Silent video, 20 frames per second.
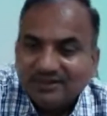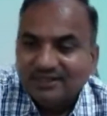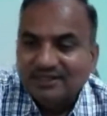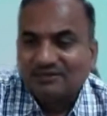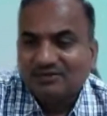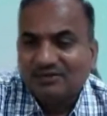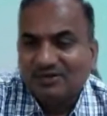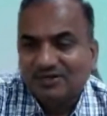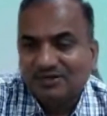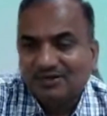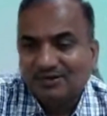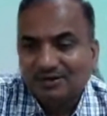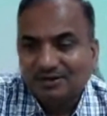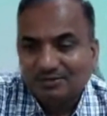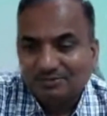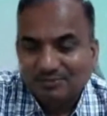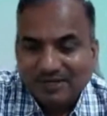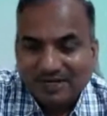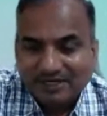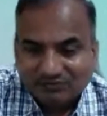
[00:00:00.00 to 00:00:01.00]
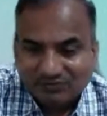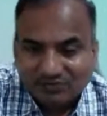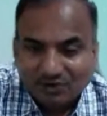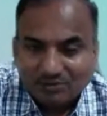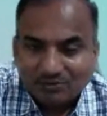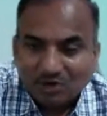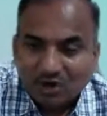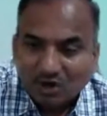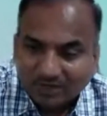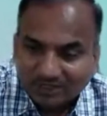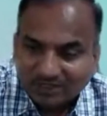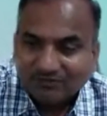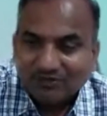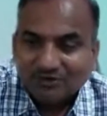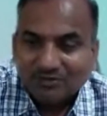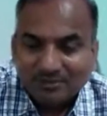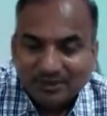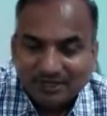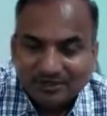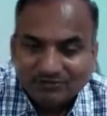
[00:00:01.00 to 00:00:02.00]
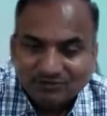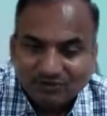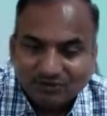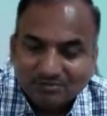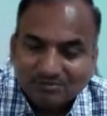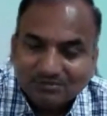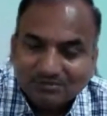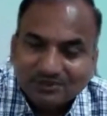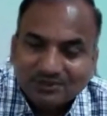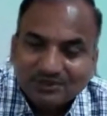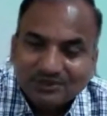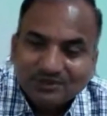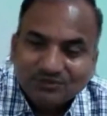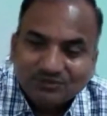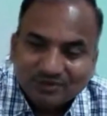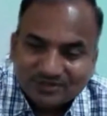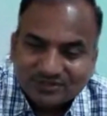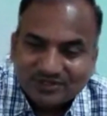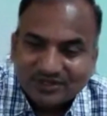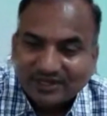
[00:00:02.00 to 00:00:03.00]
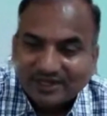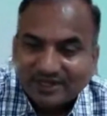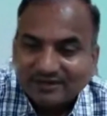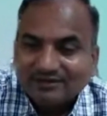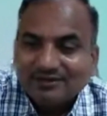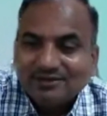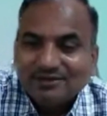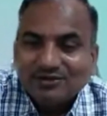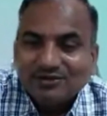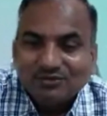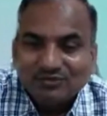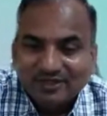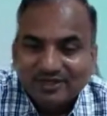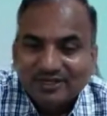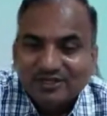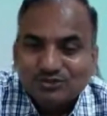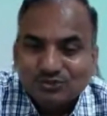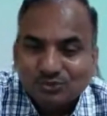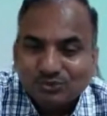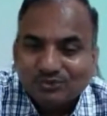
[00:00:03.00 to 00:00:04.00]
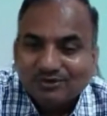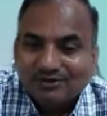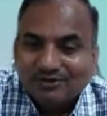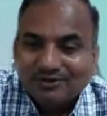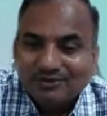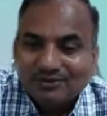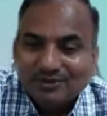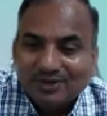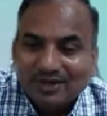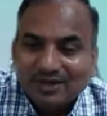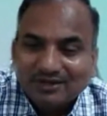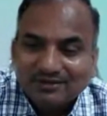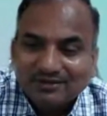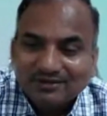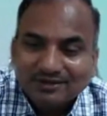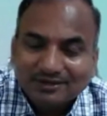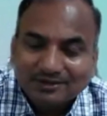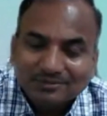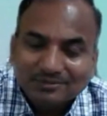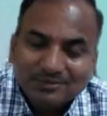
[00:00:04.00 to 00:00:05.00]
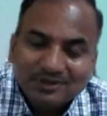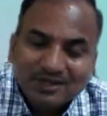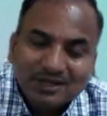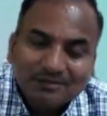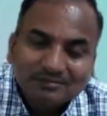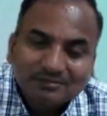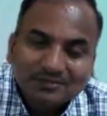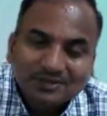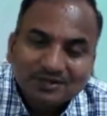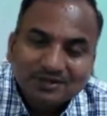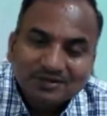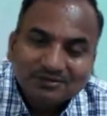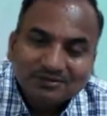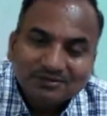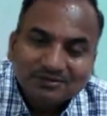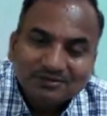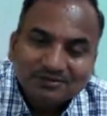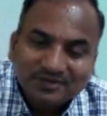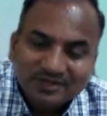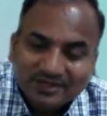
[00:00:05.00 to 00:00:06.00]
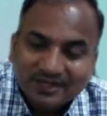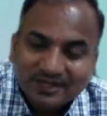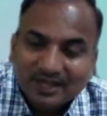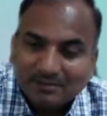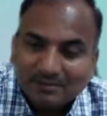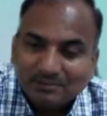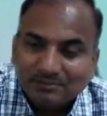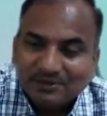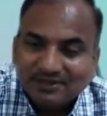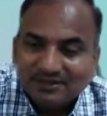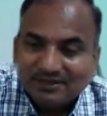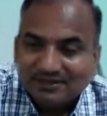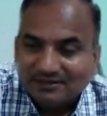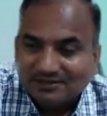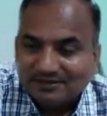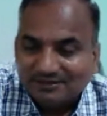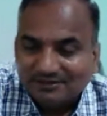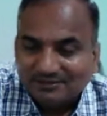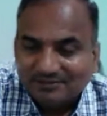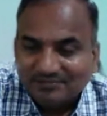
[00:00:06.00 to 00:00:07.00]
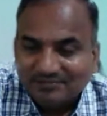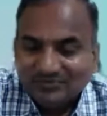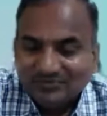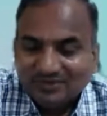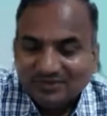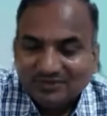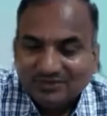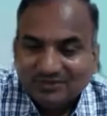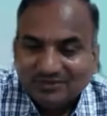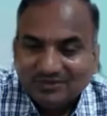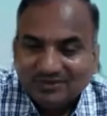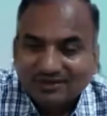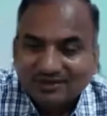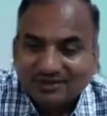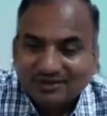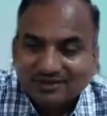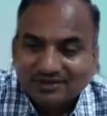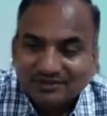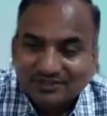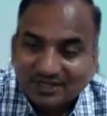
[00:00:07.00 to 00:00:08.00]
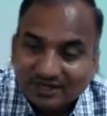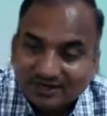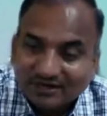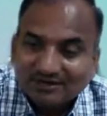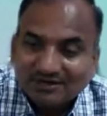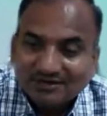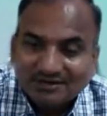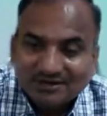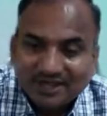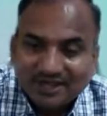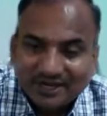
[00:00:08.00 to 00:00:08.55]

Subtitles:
in our platform, on our platform once again very soon. And I'm very happy that young